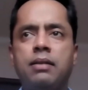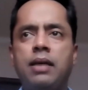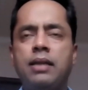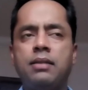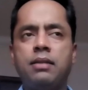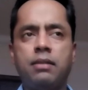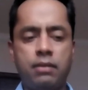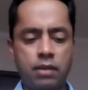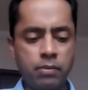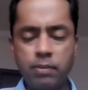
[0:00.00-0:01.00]
has
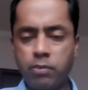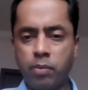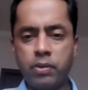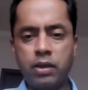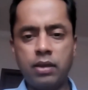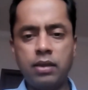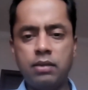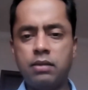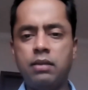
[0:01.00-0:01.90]
thermal properties.